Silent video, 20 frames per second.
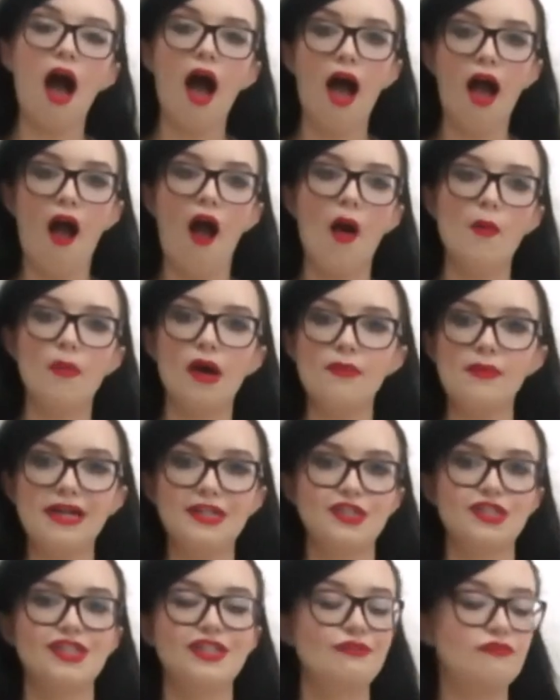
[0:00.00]
I'm
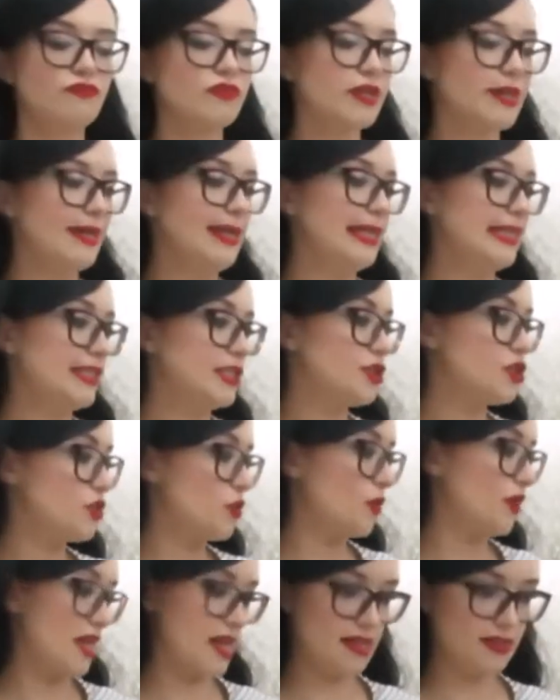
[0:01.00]
actually really
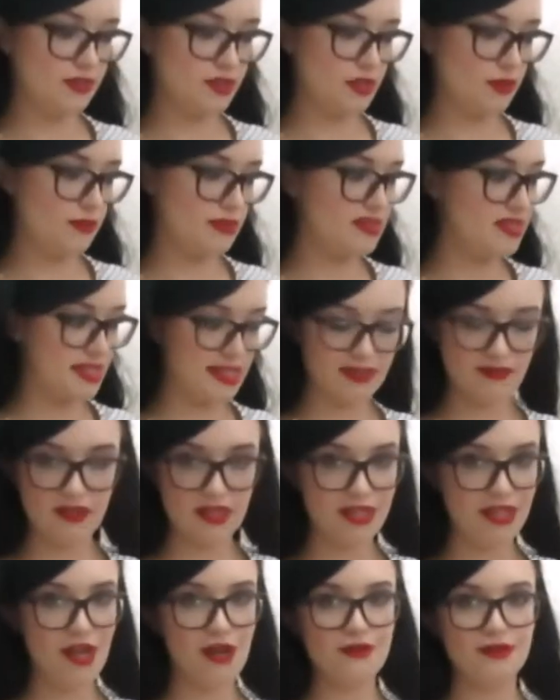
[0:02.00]
enjoying doing these
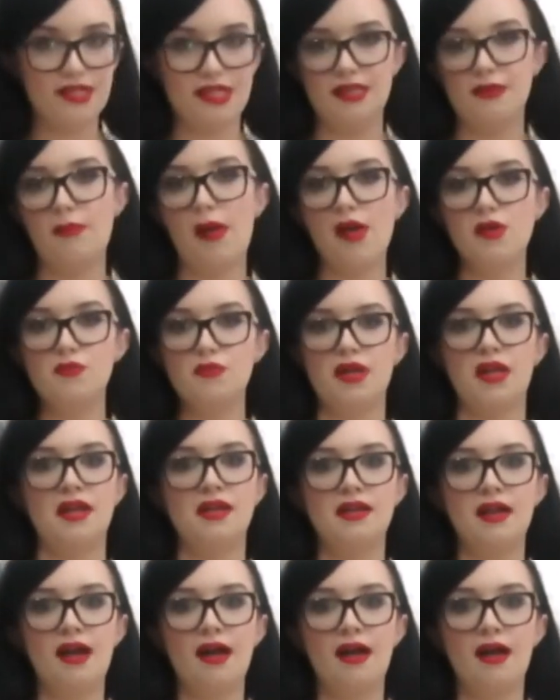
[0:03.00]
videos at the
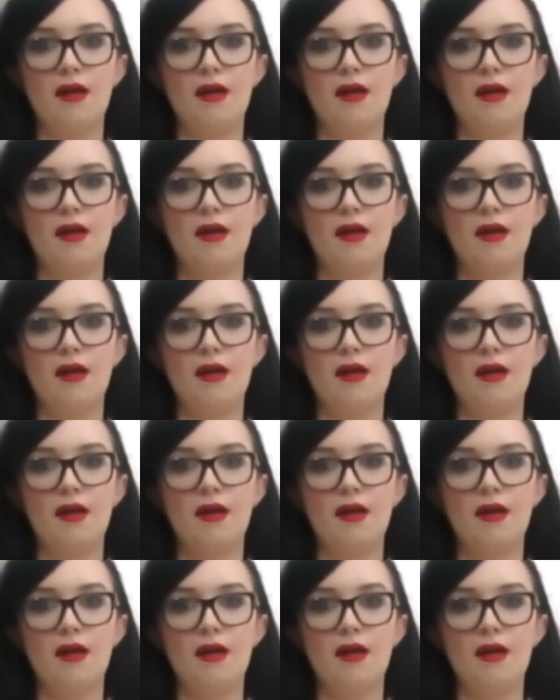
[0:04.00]
moment